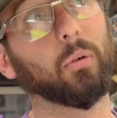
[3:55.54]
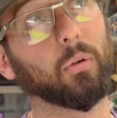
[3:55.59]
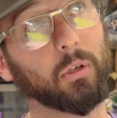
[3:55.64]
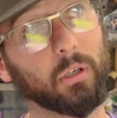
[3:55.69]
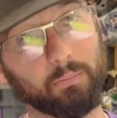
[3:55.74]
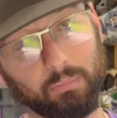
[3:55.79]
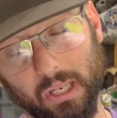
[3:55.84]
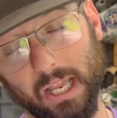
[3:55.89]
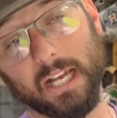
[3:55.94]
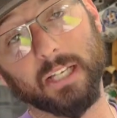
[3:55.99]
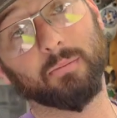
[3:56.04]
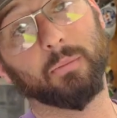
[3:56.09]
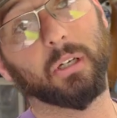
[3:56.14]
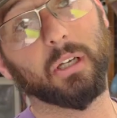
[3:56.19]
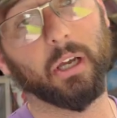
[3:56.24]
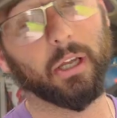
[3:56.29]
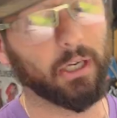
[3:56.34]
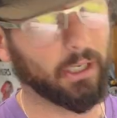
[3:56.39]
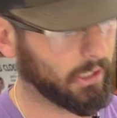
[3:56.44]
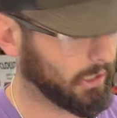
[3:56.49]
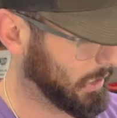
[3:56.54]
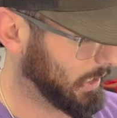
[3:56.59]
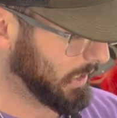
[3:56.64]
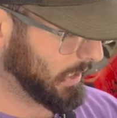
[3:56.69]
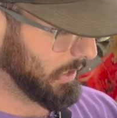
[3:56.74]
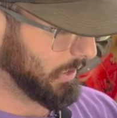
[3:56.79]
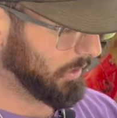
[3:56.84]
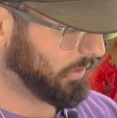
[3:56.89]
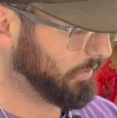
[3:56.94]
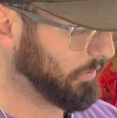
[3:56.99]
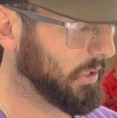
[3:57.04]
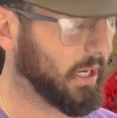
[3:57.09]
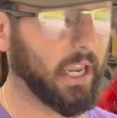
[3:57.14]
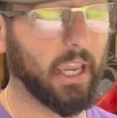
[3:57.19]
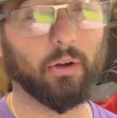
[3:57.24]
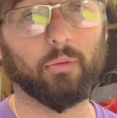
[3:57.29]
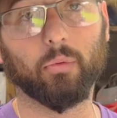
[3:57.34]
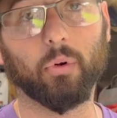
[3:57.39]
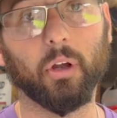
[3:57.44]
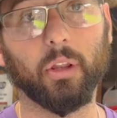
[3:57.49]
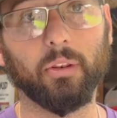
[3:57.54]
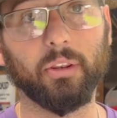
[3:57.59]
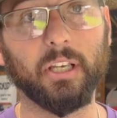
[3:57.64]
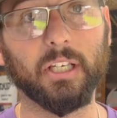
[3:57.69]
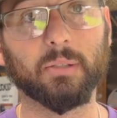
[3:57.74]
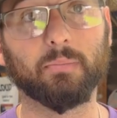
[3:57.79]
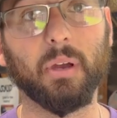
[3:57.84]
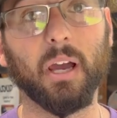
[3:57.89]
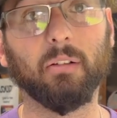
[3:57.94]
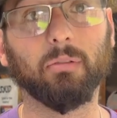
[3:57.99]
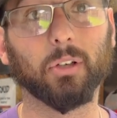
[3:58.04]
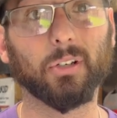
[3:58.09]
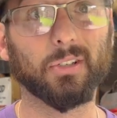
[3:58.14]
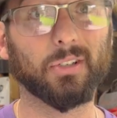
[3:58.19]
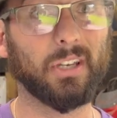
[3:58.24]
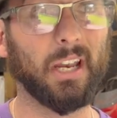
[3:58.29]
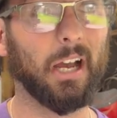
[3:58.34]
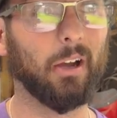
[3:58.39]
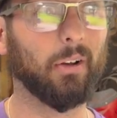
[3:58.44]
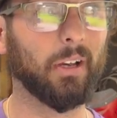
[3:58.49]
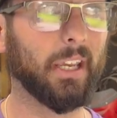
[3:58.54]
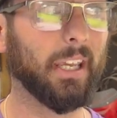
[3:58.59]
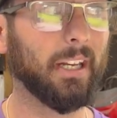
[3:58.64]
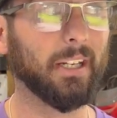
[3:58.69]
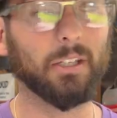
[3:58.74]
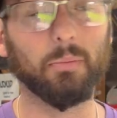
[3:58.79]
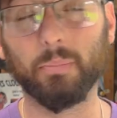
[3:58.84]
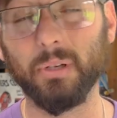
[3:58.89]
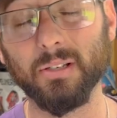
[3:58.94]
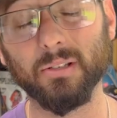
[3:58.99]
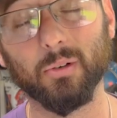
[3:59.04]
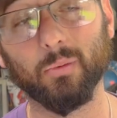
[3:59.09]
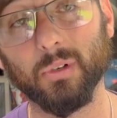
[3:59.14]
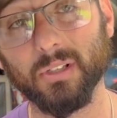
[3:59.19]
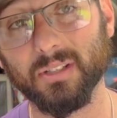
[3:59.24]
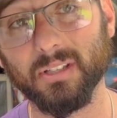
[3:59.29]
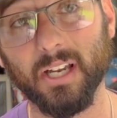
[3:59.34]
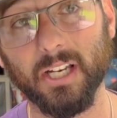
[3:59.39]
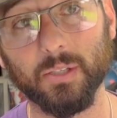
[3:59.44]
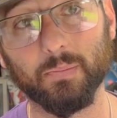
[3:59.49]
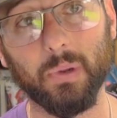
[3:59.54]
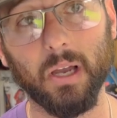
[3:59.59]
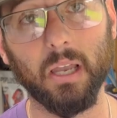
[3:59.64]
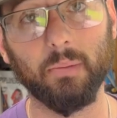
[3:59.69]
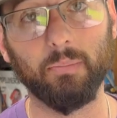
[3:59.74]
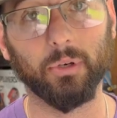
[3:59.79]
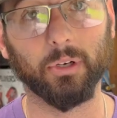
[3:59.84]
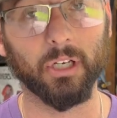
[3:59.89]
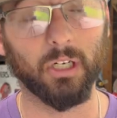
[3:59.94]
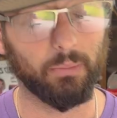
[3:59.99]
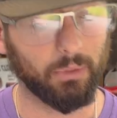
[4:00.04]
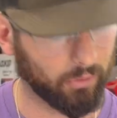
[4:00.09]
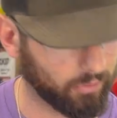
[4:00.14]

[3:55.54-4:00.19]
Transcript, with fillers: or a plasma cutter, you can run these bevelers. Now, again, it depends on what size pipe you're gonna